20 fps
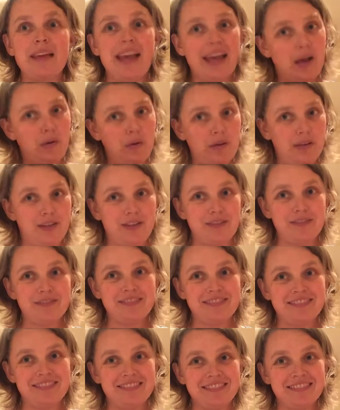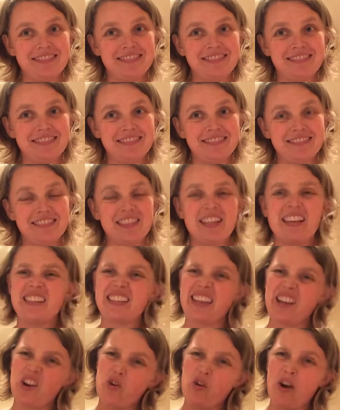How are you? It's like
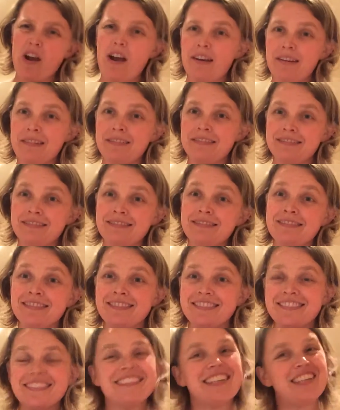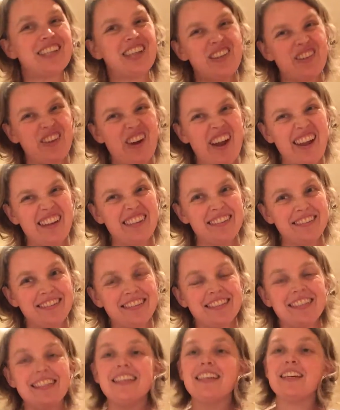saying all right, okay, all right,
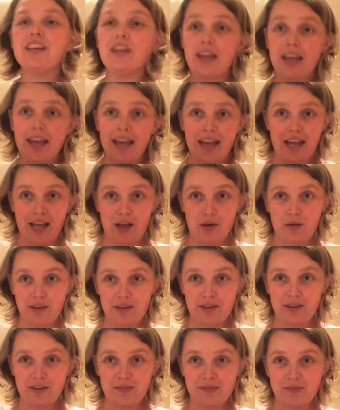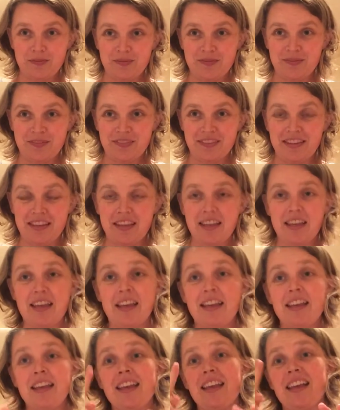how are you? Okay,
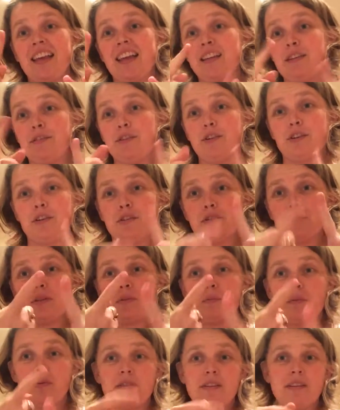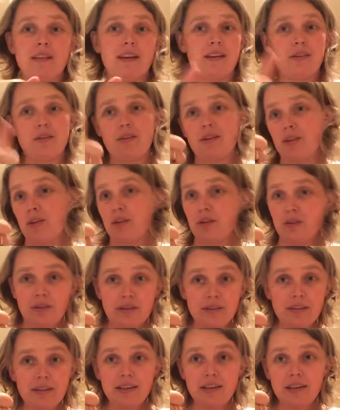and if you're going to respond to that, you're either good,